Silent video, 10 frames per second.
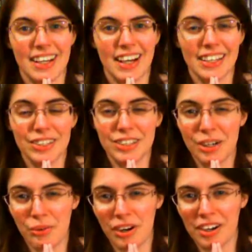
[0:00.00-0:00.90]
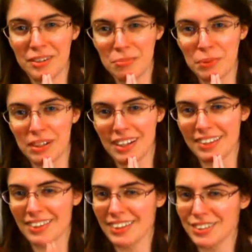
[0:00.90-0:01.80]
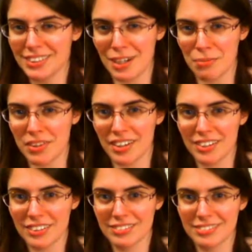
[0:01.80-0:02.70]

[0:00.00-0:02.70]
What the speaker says: I could go on, but I think I'll stop there.